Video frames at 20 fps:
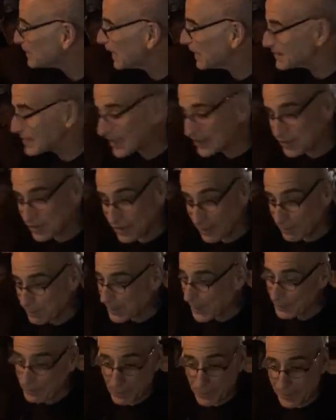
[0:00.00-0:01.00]
And then some
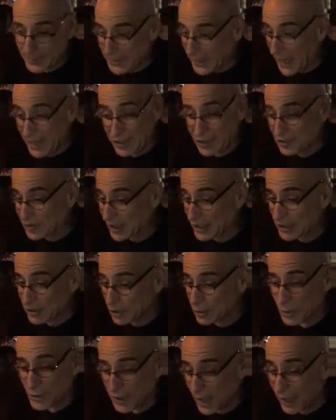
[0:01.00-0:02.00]
people began to say,
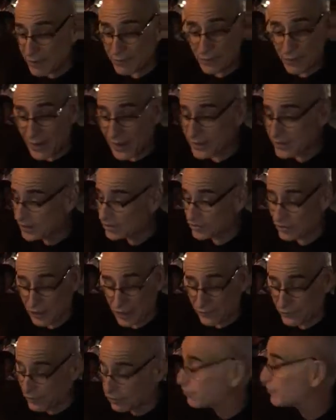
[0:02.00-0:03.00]
look, we're not inventing this
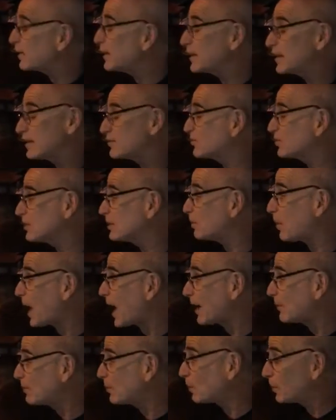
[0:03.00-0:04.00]
stuff, just read it, it's in the
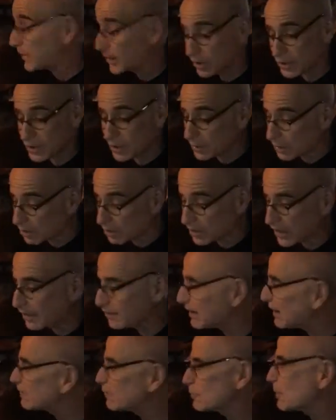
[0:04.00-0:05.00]
Bible. We only work
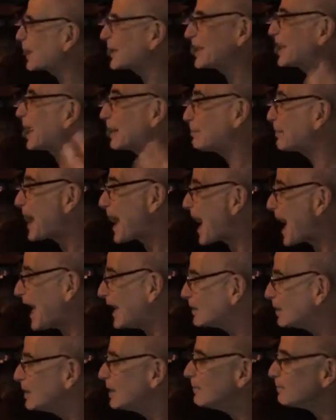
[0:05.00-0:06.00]
here, and everybody got
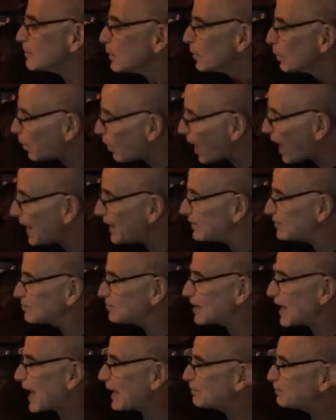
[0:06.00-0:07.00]
mad. Why
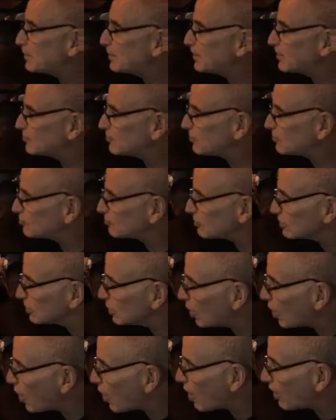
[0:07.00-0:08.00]
is that? Because it's
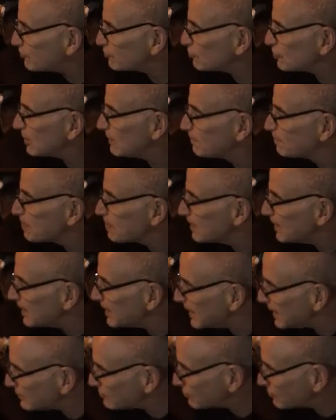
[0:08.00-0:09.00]
lost
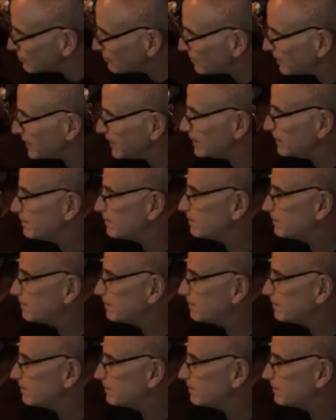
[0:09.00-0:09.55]
history.